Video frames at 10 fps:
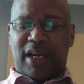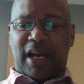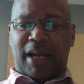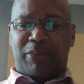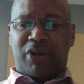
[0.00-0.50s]

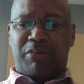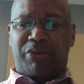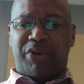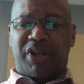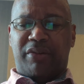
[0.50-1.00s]
and I'm going to be
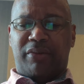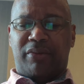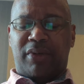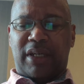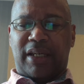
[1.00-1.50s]
reading
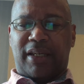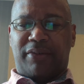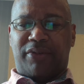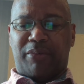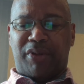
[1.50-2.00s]
uh,
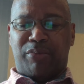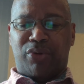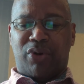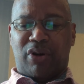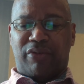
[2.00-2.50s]
from the
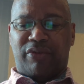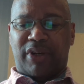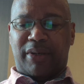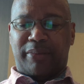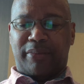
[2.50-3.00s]
book of
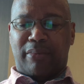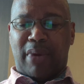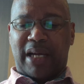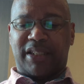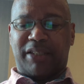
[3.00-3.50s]
uh,
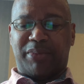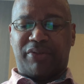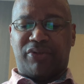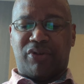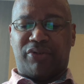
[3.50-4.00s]
Mark chapter
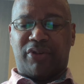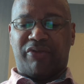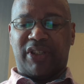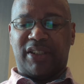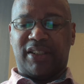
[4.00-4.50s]
4 from
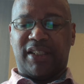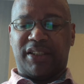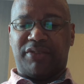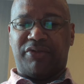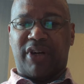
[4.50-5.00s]
verses
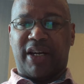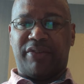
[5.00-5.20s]
35.